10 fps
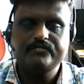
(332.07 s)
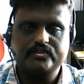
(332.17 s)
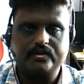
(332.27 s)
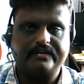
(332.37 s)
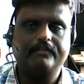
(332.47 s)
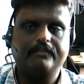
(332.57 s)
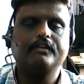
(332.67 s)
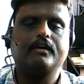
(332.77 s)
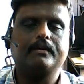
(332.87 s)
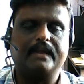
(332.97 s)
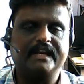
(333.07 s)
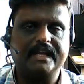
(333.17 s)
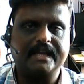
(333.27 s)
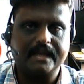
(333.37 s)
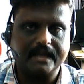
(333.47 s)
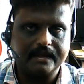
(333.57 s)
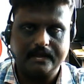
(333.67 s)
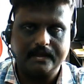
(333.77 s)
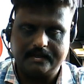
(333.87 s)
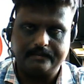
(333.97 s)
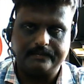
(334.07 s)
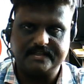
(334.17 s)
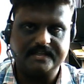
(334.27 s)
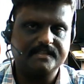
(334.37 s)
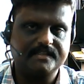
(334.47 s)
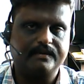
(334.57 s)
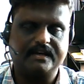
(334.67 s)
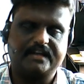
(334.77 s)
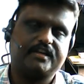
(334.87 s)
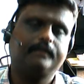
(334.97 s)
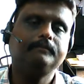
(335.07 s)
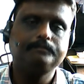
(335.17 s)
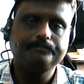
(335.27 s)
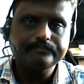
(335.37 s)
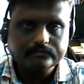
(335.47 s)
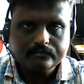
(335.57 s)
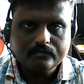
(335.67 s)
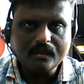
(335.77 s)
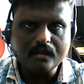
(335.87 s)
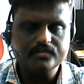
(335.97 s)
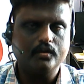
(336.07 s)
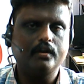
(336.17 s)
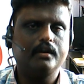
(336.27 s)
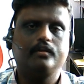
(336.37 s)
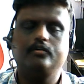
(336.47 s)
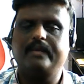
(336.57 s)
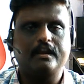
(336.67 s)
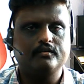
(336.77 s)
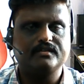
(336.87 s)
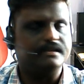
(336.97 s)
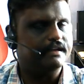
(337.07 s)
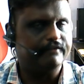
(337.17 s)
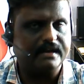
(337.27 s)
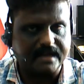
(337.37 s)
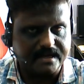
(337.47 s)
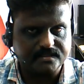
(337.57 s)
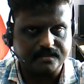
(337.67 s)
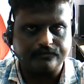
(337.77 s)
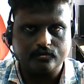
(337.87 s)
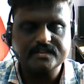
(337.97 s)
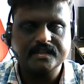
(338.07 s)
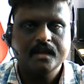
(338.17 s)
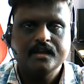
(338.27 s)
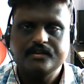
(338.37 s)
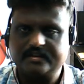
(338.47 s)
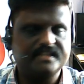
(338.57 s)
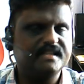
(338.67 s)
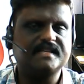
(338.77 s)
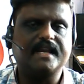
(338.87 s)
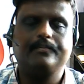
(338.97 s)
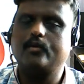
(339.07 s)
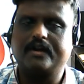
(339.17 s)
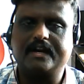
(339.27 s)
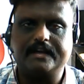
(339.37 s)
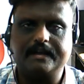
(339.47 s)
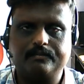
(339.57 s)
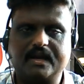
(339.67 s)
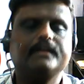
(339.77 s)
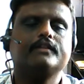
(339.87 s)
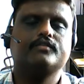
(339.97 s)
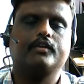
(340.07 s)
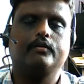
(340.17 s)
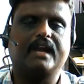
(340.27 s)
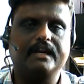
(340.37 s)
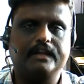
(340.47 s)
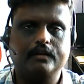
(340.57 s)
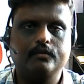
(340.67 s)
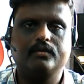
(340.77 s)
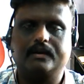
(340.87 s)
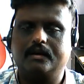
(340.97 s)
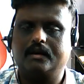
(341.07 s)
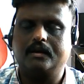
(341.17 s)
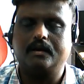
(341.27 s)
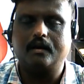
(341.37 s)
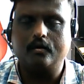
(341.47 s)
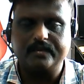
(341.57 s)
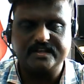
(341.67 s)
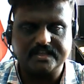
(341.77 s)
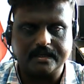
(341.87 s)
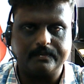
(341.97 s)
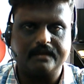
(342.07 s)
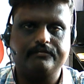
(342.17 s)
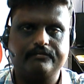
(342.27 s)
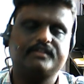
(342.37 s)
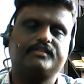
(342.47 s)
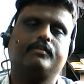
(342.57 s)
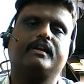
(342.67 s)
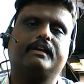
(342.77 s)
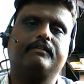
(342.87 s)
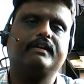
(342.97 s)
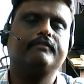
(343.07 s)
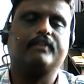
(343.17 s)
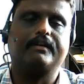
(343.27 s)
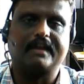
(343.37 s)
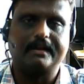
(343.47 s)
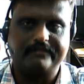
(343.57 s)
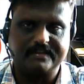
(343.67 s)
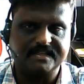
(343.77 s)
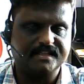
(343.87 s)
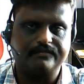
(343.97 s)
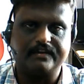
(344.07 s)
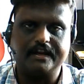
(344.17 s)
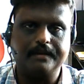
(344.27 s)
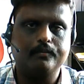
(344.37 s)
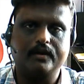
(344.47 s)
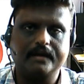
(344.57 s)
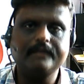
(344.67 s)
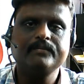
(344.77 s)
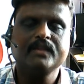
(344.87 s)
So whenever you are making a plagiarism reduction, so you may use different kinds of tools. So this is an important tip, that so you can give how much number of words you are giving for paraphrasing is very important.